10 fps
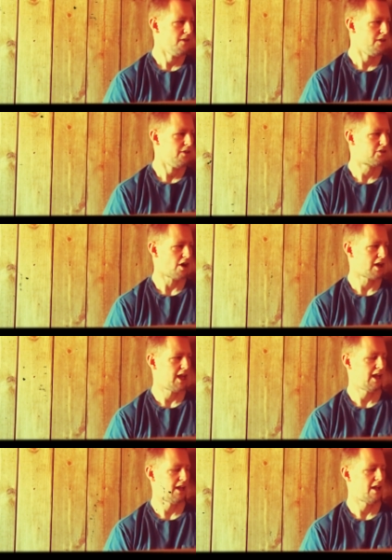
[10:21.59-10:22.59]
you start
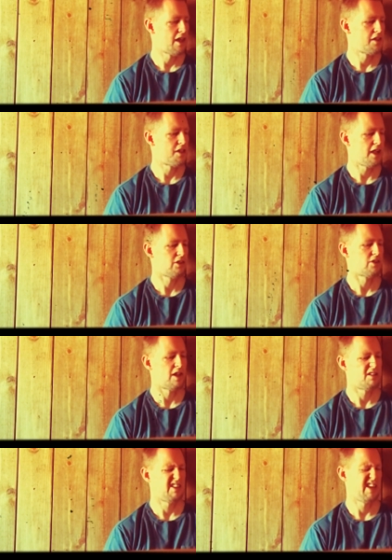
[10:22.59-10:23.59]
getting into other things that
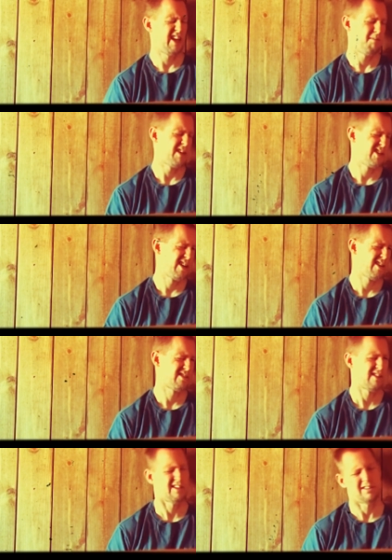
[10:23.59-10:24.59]
need to be
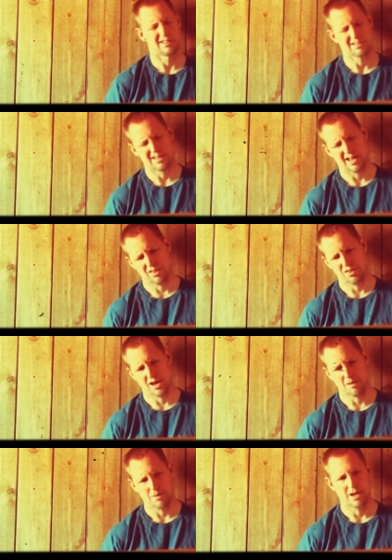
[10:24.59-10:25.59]
adjusted and looked at and thought
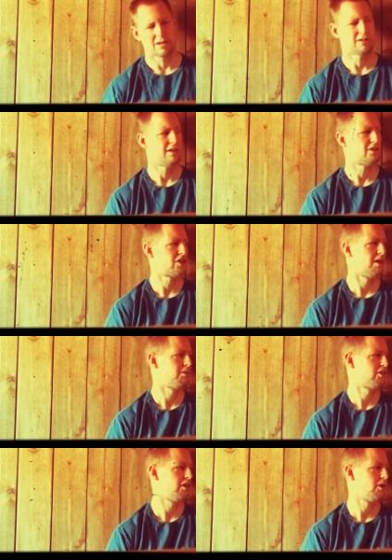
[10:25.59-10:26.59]
about, you know,
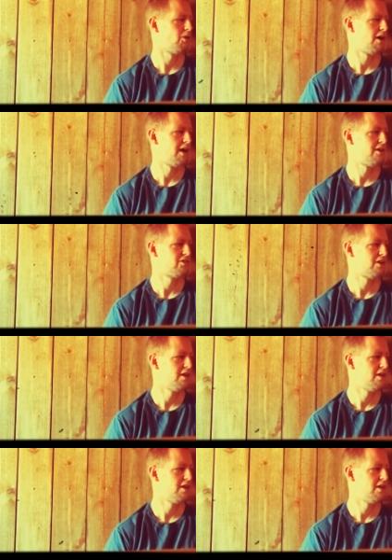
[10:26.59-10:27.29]
troubleshooting wise. A